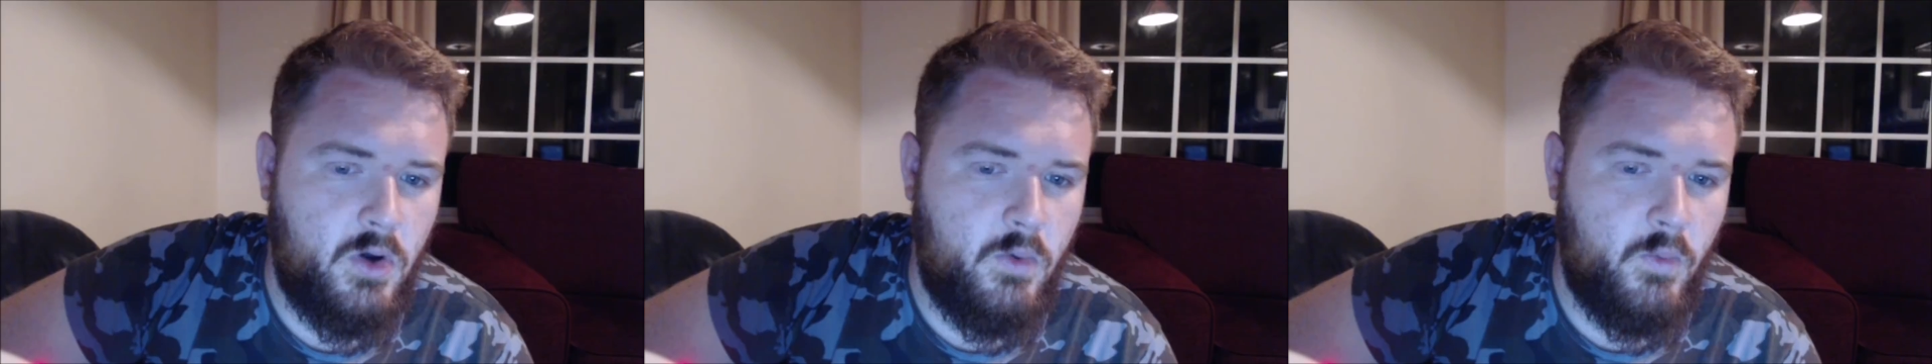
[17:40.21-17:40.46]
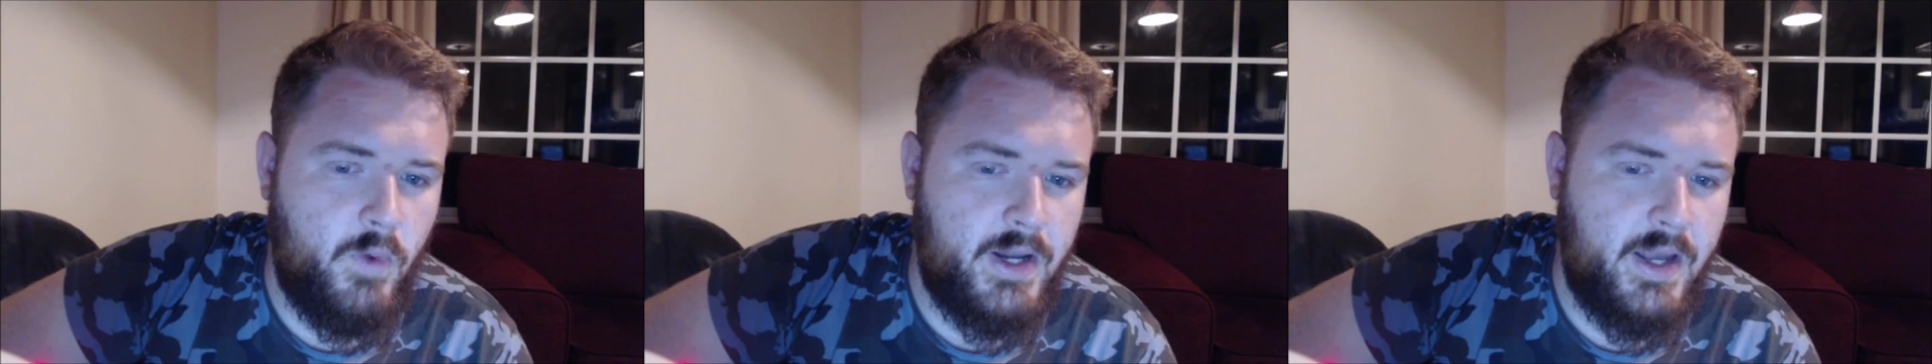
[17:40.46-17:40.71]

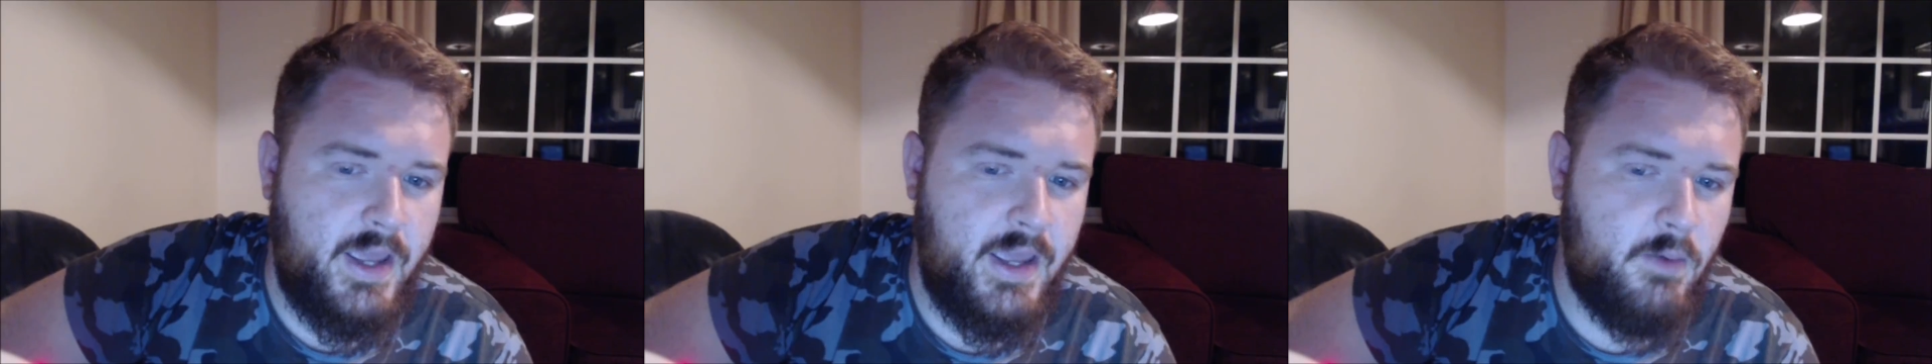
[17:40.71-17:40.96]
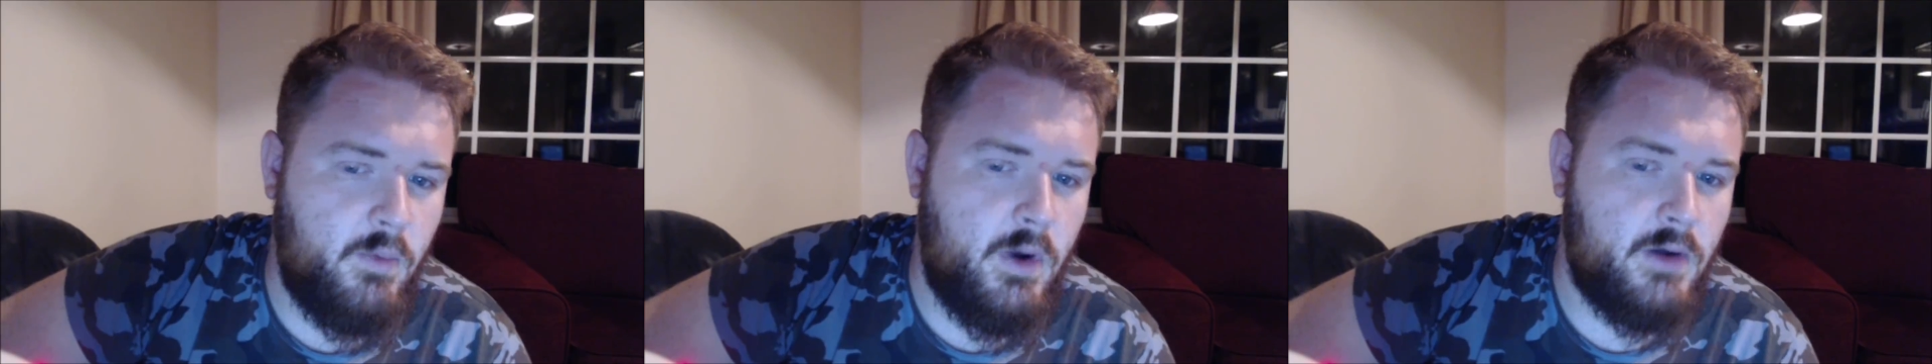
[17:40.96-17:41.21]
when
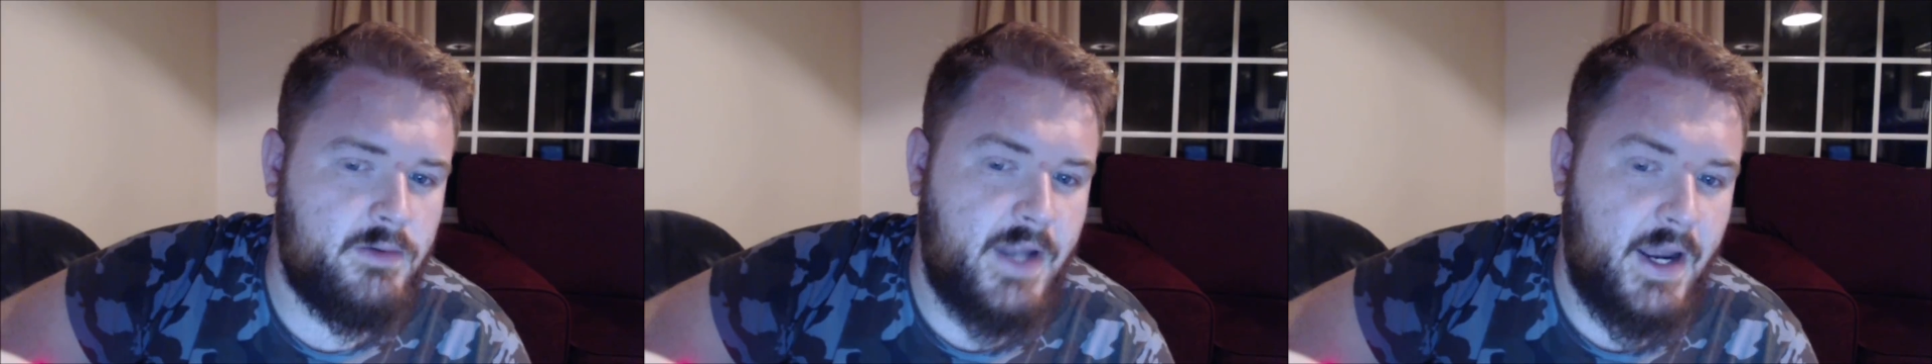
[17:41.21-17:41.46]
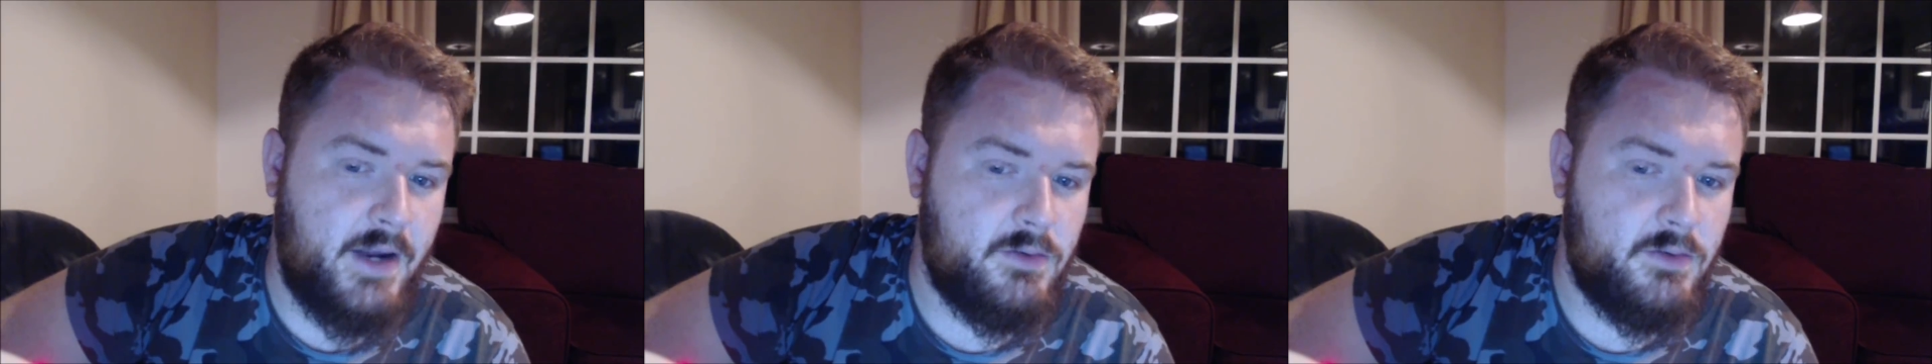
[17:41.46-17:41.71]
hit while
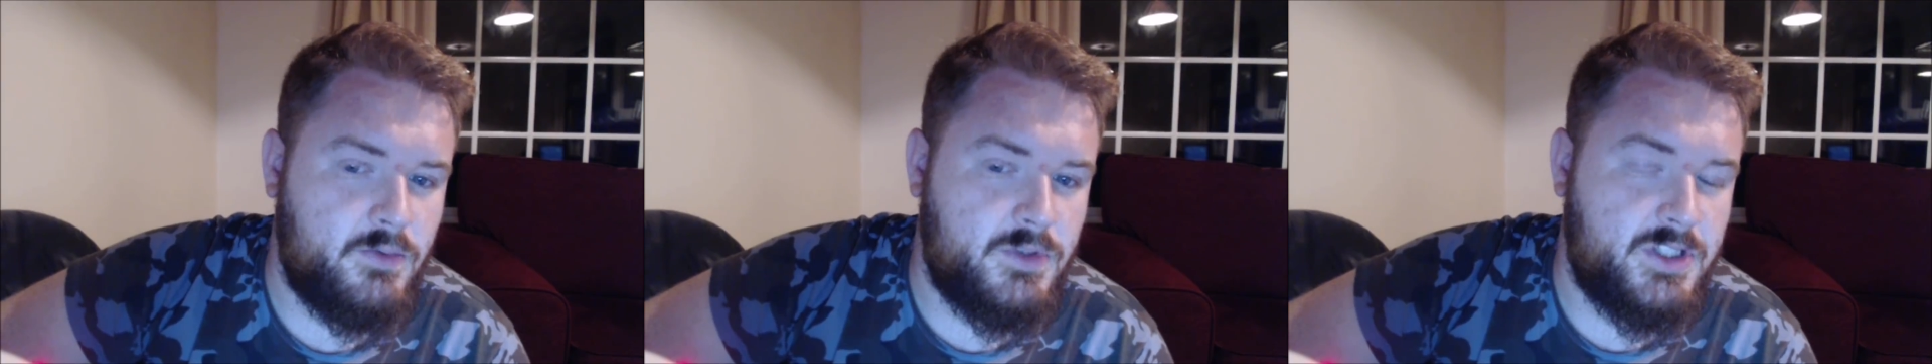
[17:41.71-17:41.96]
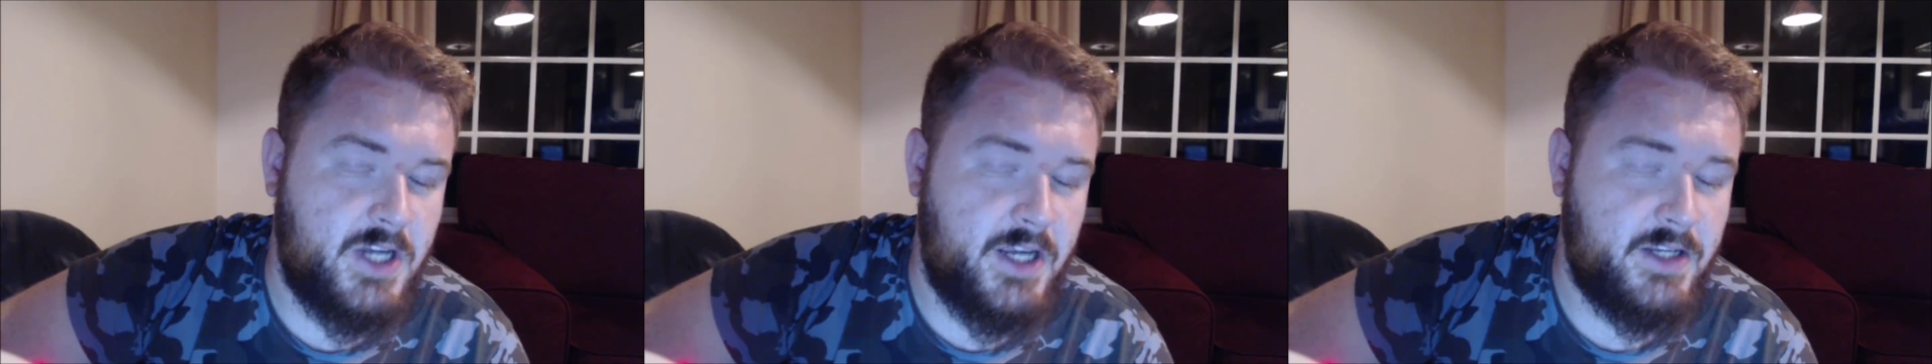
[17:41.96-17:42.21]
down was
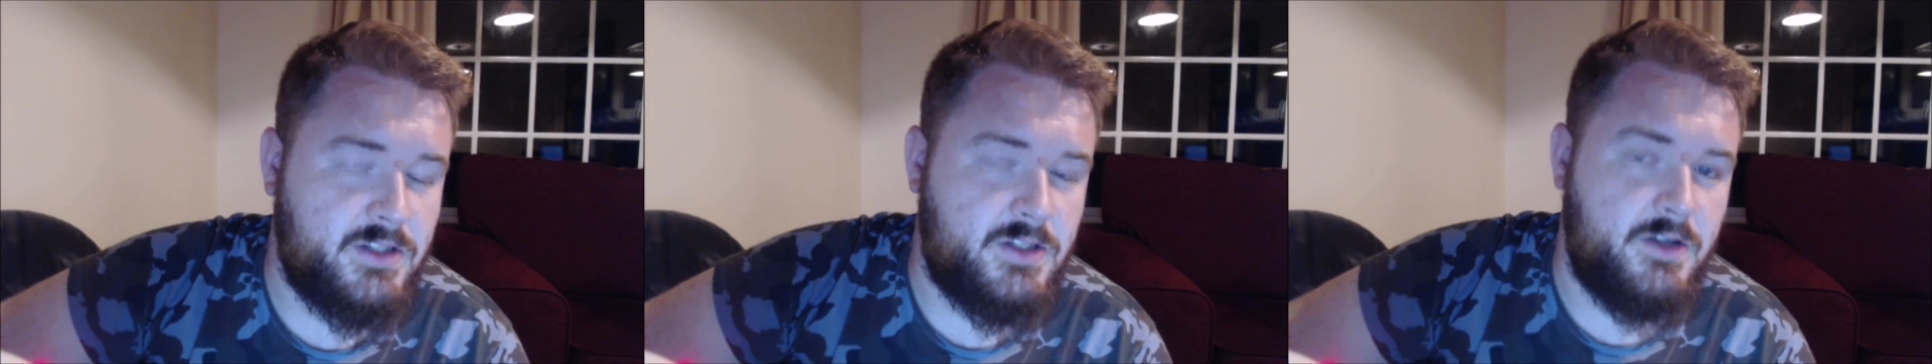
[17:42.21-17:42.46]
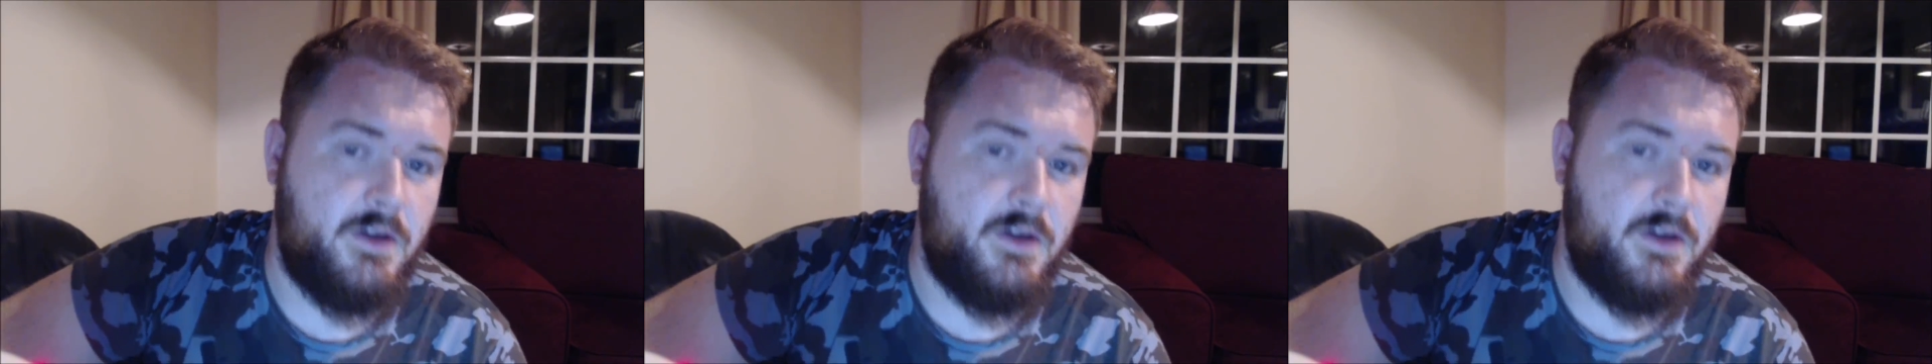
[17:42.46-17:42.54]
changed.